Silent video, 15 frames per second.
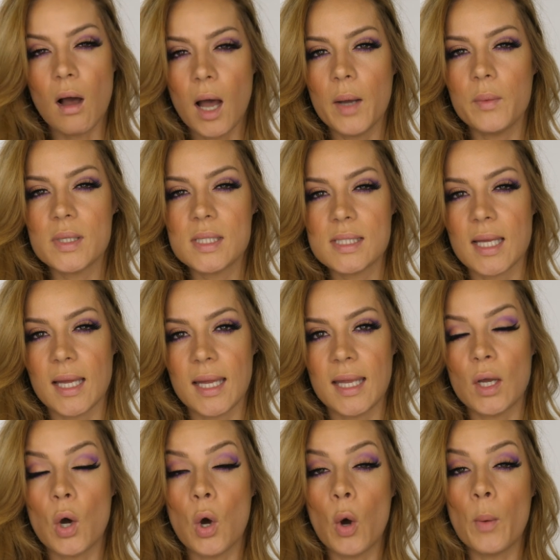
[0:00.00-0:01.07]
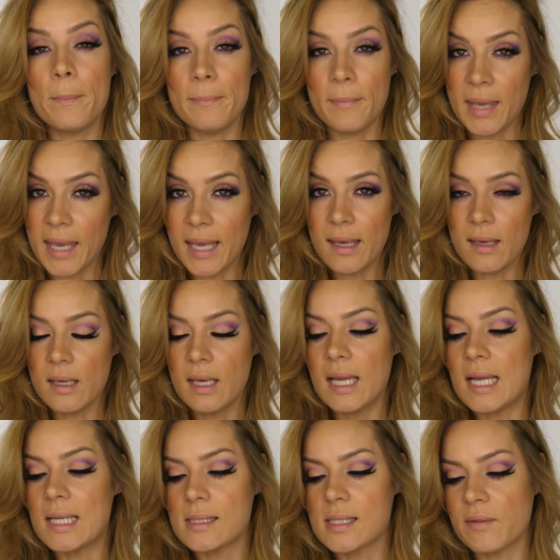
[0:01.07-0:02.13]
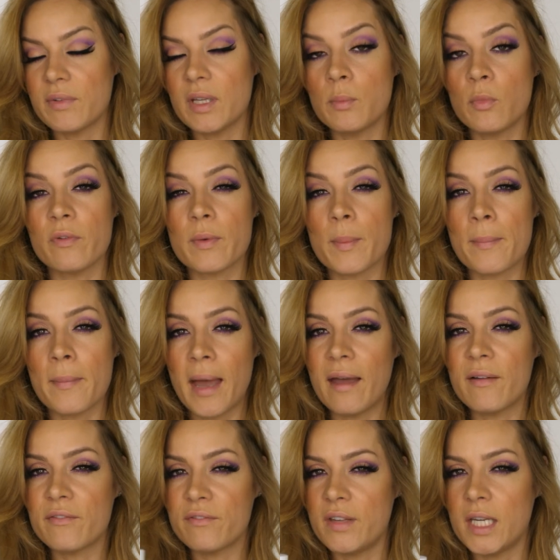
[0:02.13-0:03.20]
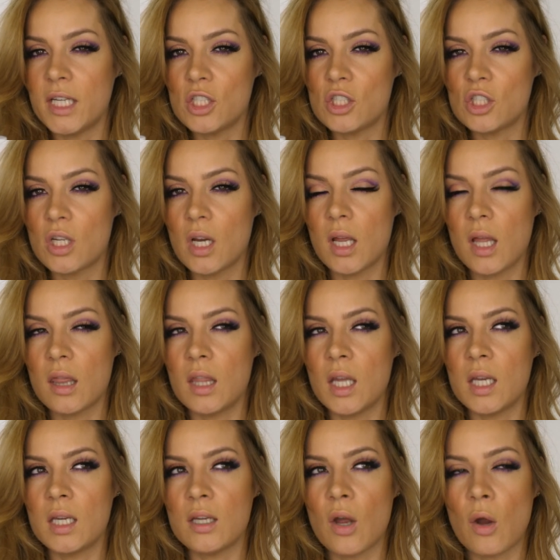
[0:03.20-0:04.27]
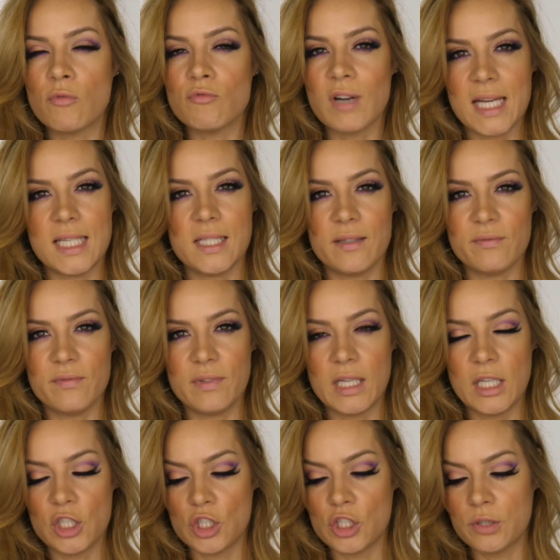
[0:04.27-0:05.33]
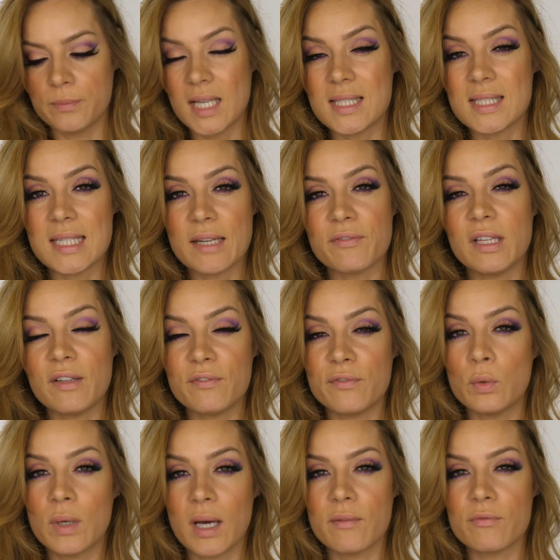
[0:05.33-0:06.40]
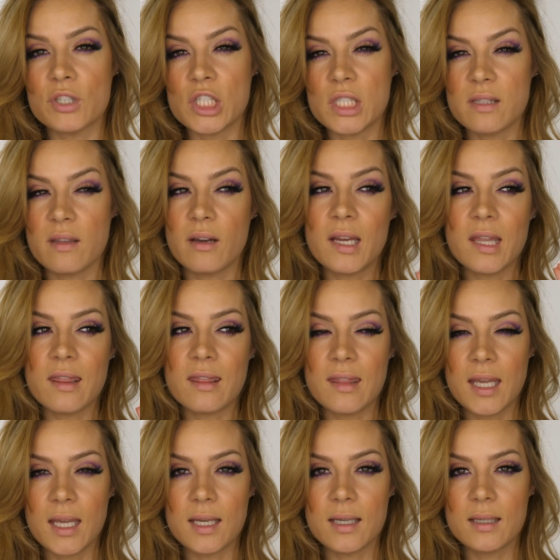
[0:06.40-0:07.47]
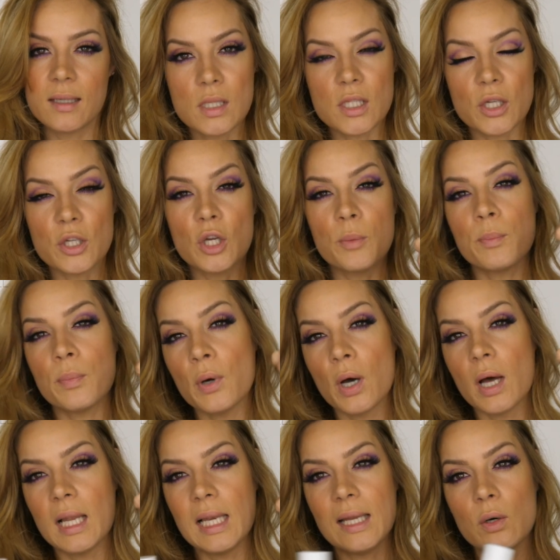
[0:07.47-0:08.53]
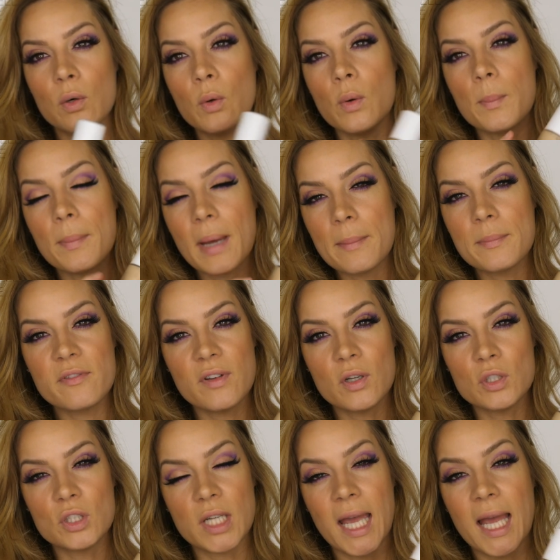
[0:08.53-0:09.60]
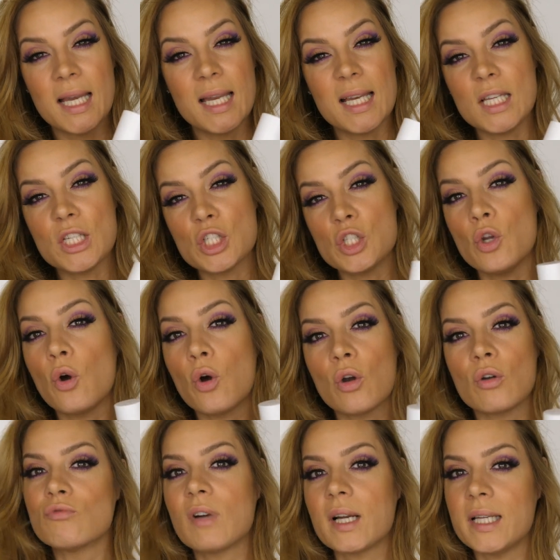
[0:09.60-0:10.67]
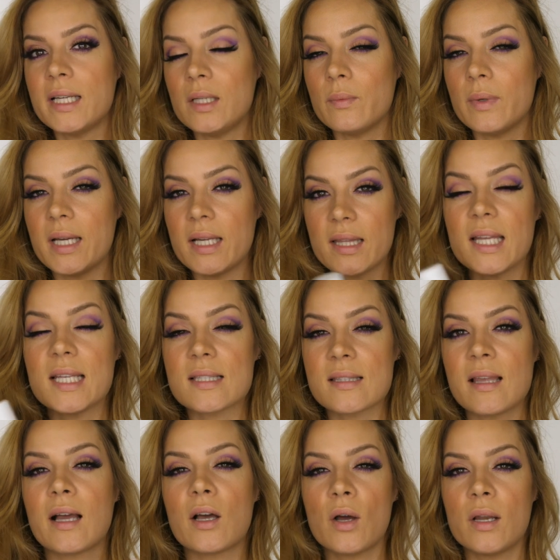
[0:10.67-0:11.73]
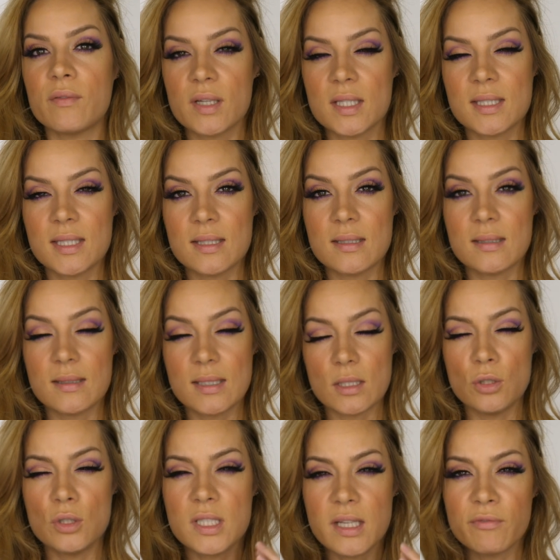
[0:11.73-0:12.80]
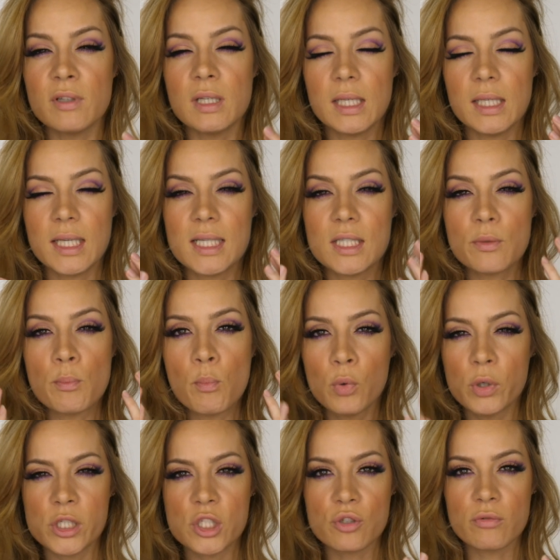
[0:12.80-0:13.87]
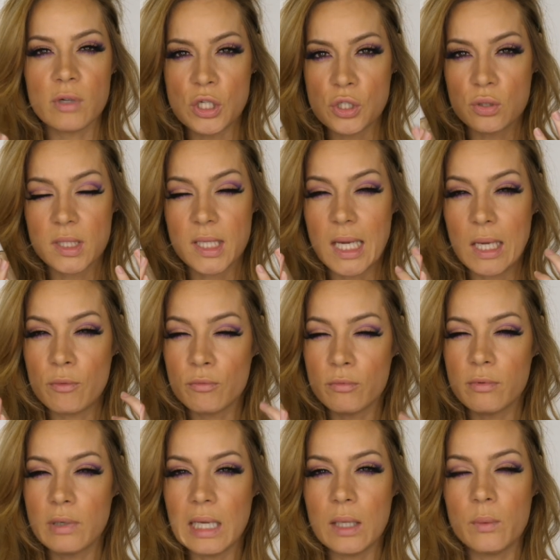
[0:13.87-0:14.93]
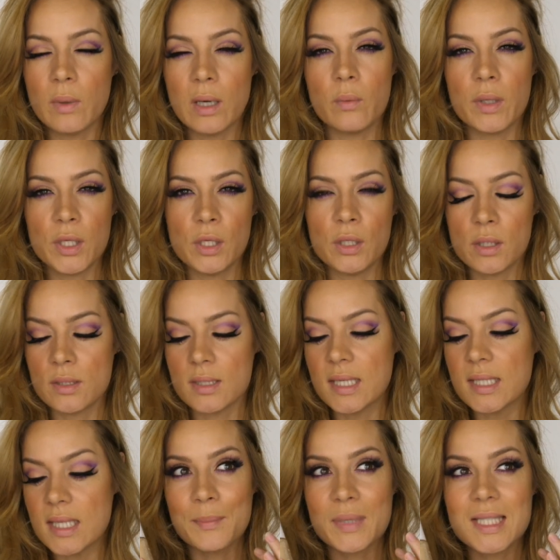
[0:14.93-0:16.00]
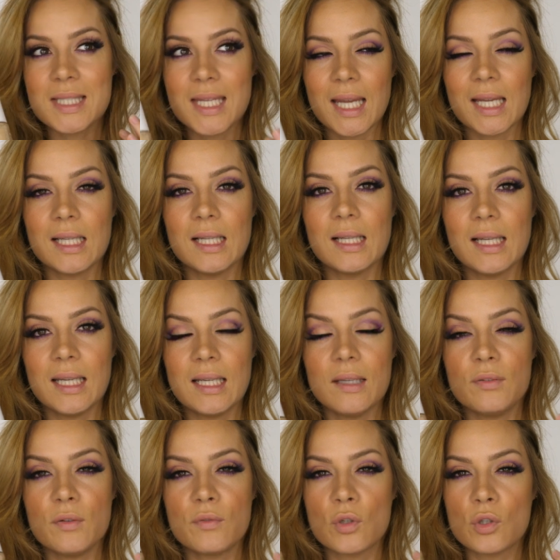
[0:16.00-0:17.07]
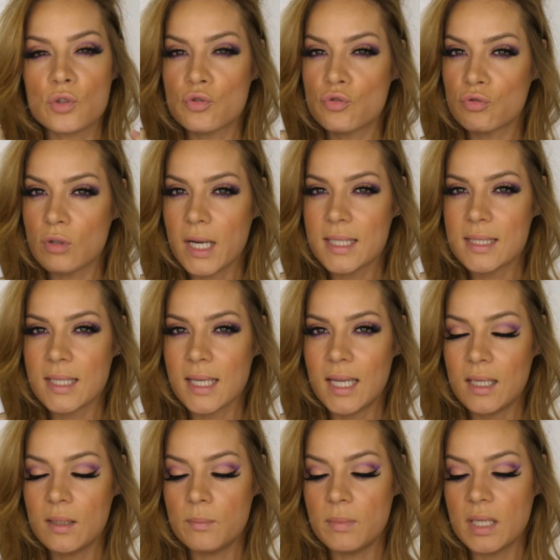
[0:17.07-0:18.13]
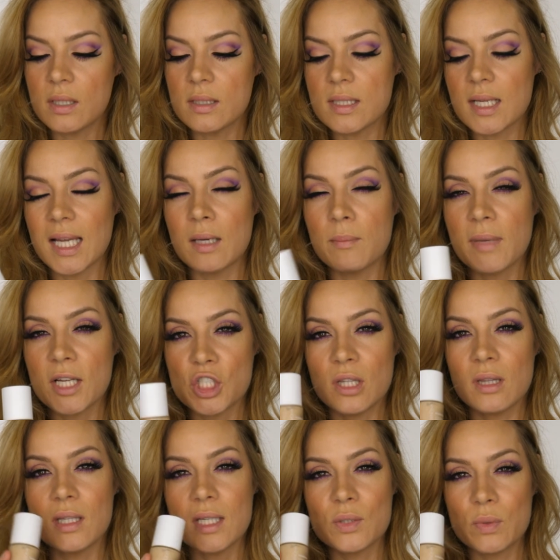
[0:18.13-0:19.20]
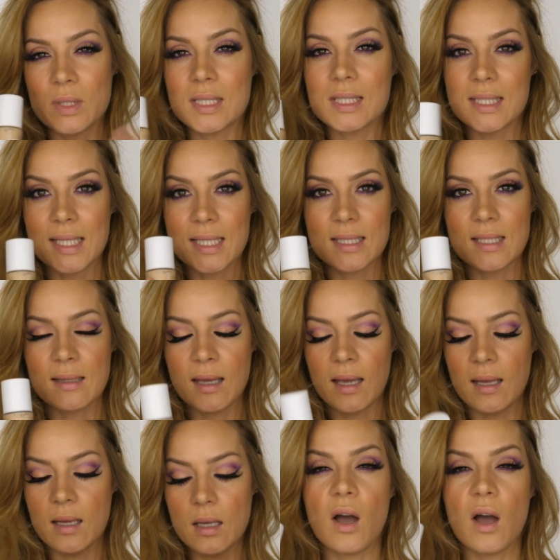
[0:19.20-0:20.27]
I would say, on me, it's definitely more of a matte finish than a radiant finish. It's definitely full coverage, it's very thick, so you can put a little pump of it on your hand and it's not going to run anywhere. It's that kind of consistency, so you definitely need to moisturise your skin really well when you use this, particularly if you've got dry skin, because I can imagine this would stick to that.